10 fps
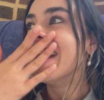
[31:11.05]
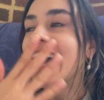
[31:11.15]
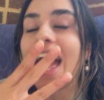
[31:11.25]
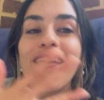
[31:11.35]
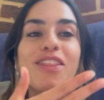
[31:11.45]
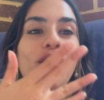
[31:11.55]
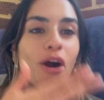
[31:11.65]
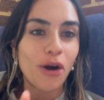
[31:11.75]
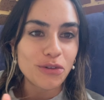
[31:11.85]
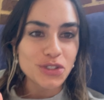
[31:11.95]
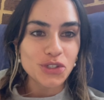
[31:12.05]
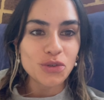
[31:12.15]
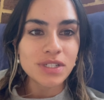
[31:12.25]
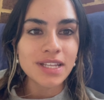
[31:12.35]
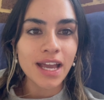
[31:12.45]
And the whole school
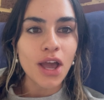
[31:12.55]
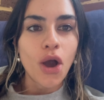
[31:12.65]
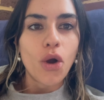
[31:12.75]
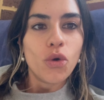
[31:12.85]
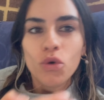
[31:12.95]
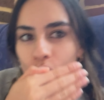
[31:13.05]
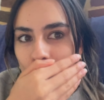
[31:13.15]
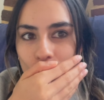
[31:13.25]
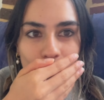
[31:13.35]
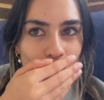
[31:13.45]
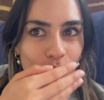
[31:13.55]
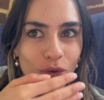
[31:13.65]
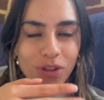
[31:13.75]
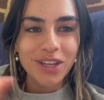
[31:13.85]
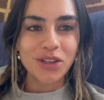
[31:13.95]
was like, ooh,
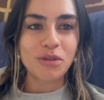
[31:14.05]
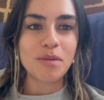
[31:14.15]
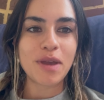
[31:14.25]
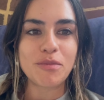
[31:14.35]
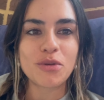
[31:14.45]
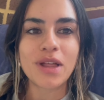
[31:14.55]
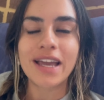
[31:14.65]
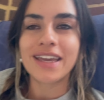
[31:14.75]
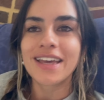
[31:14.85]
like, you know, when people like